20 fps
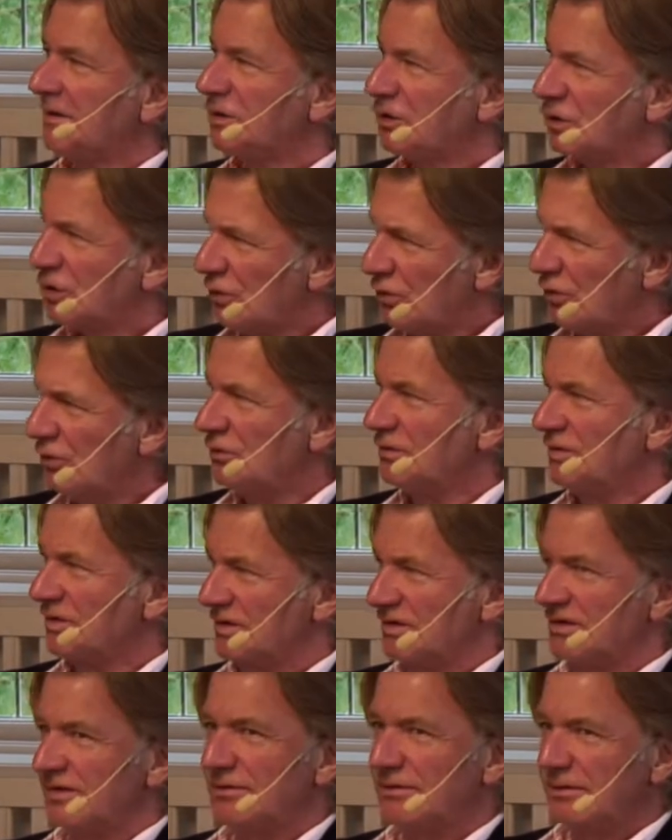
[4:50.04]

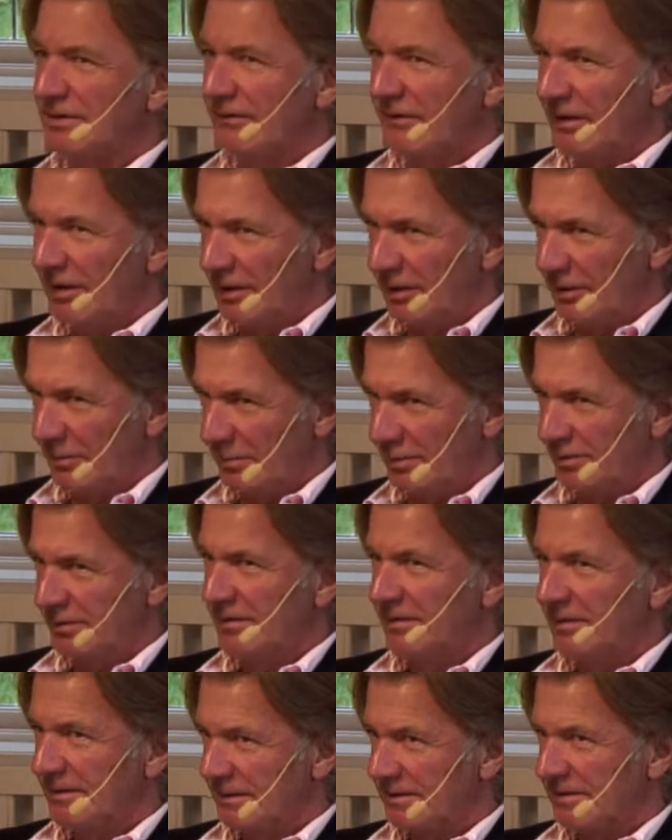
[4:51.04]
choose to develop
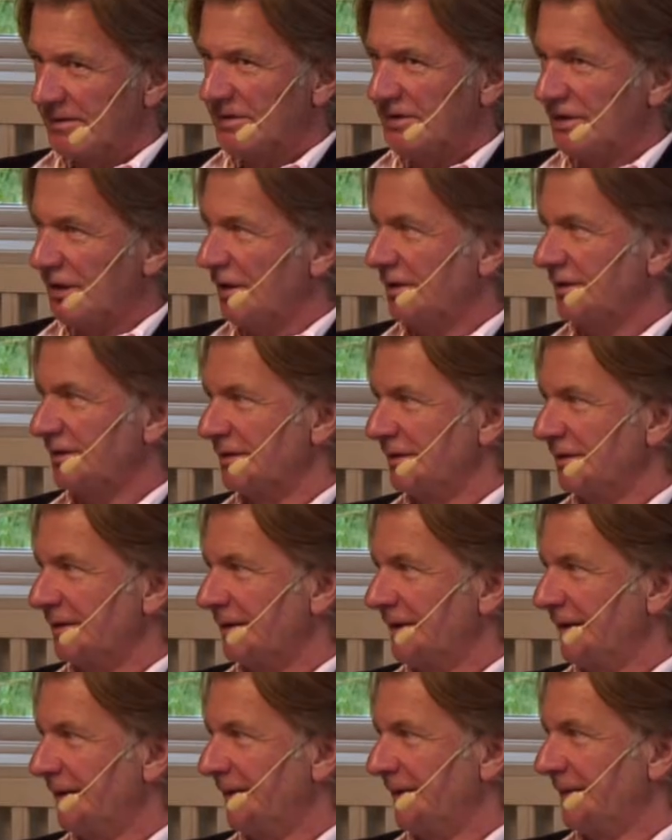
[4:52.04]

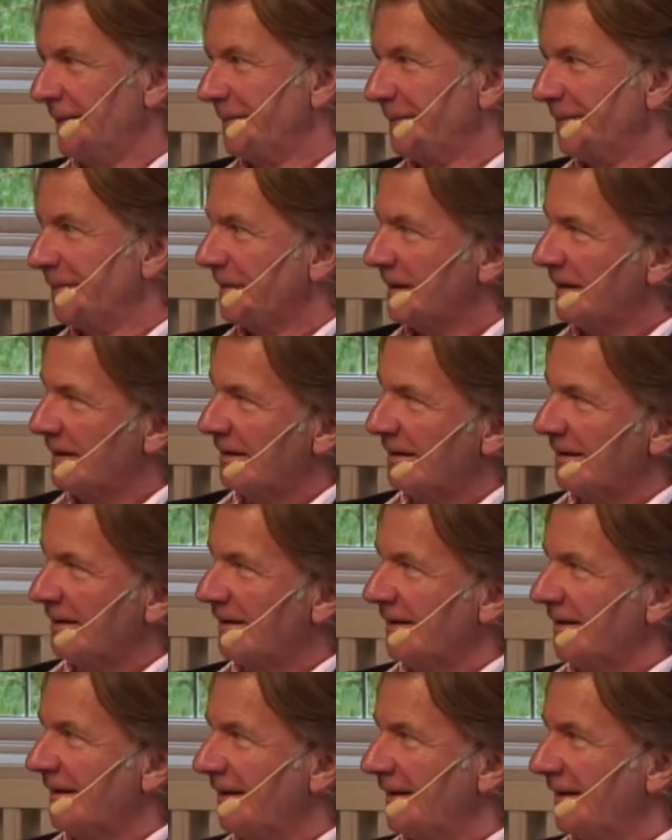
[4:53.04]
certain
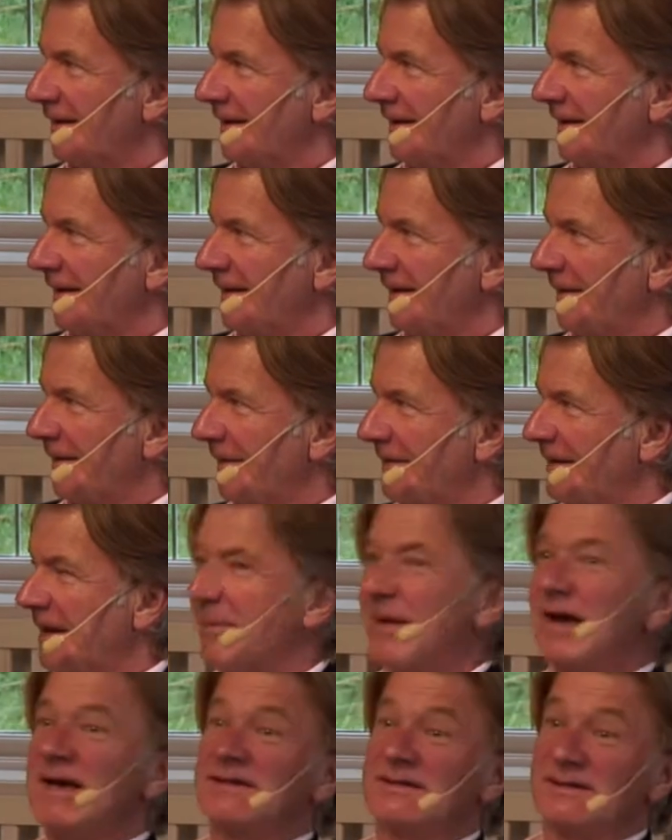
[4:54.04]

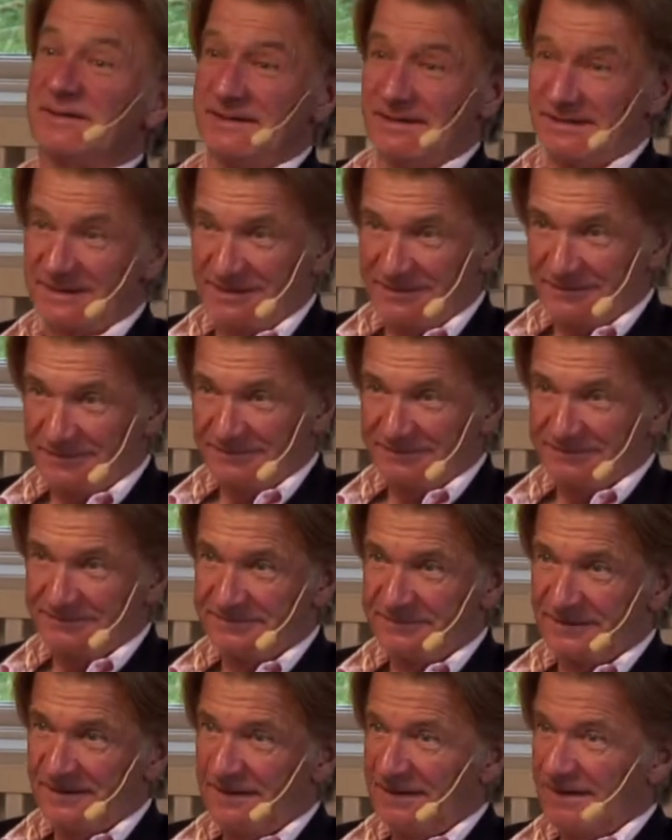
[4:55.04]
capacities,
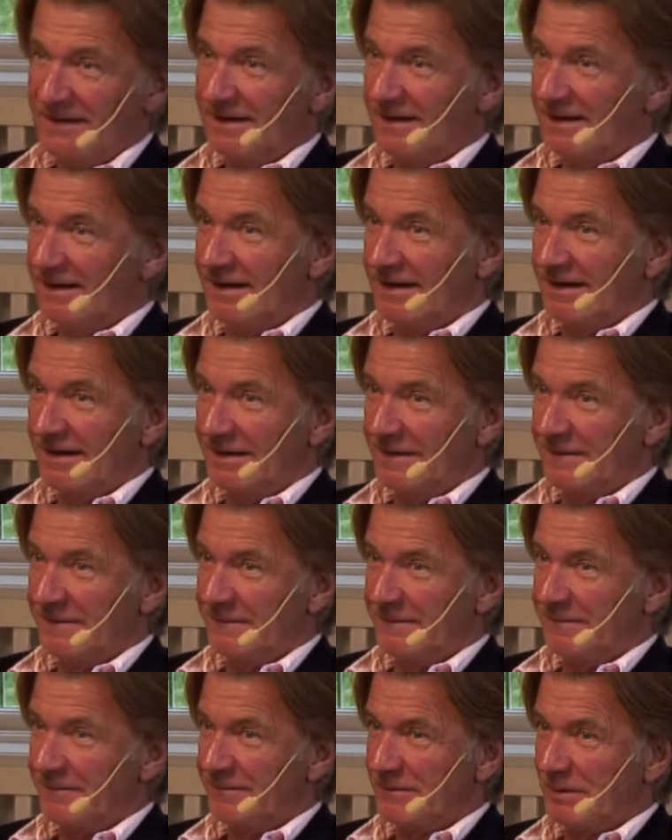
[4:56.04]

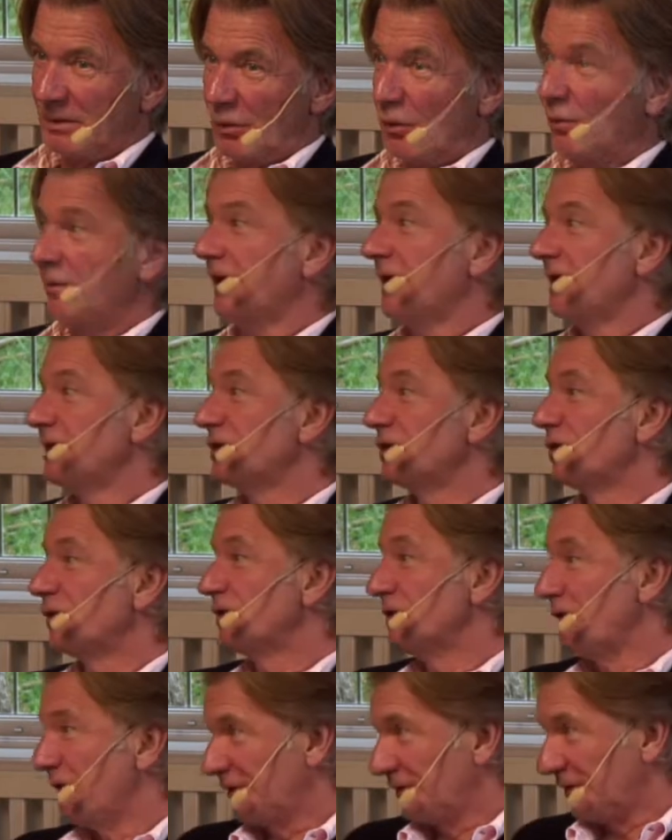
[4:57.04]
or we can
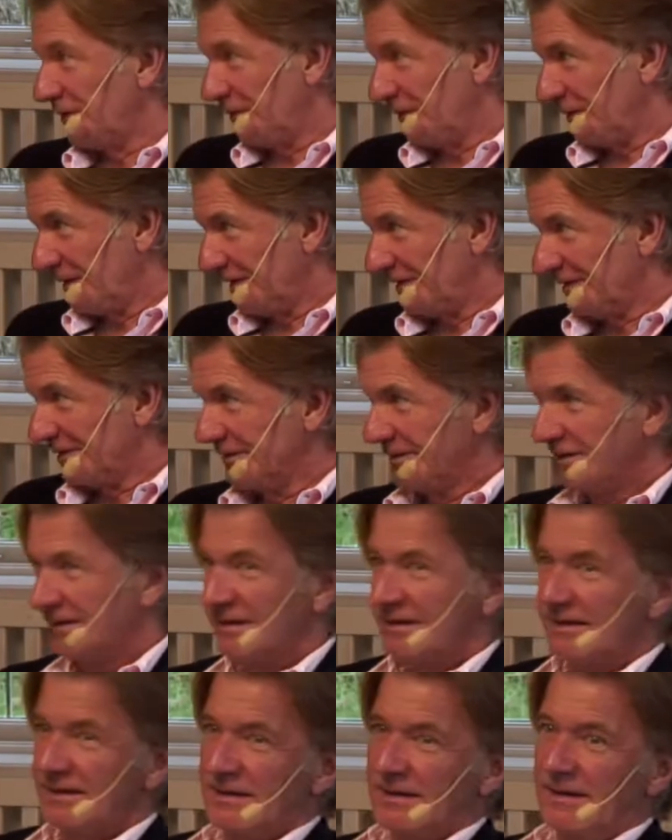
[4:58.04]
choose not to do it.
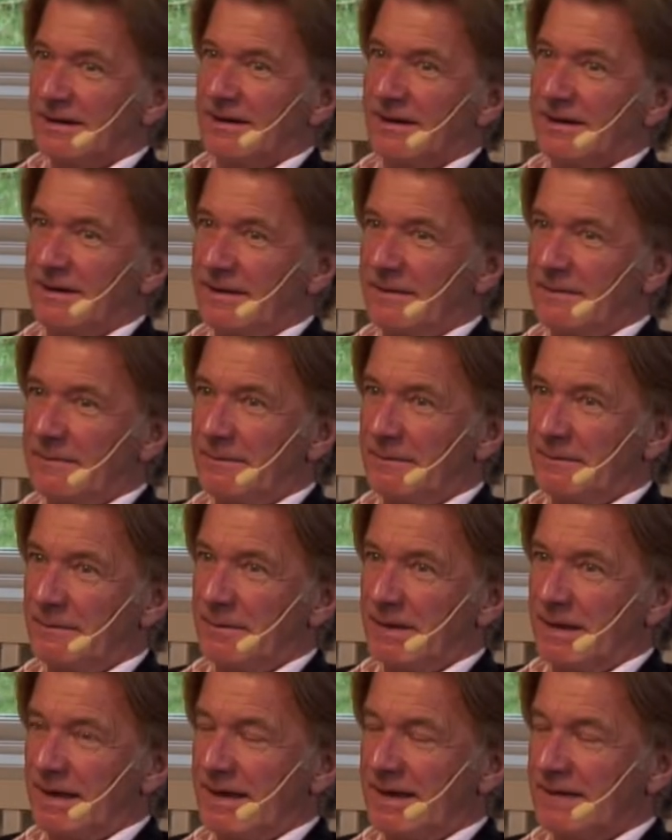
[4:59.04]

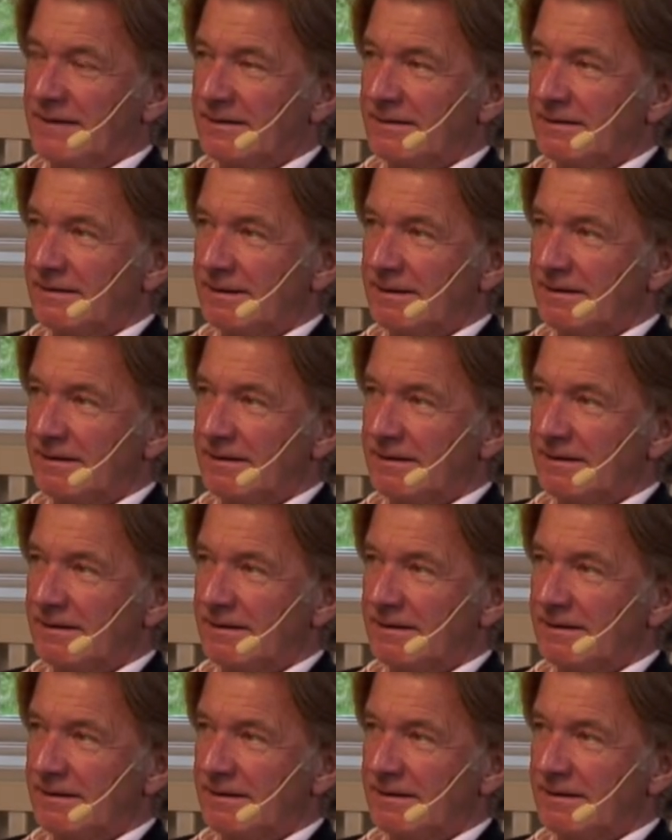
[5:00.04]
And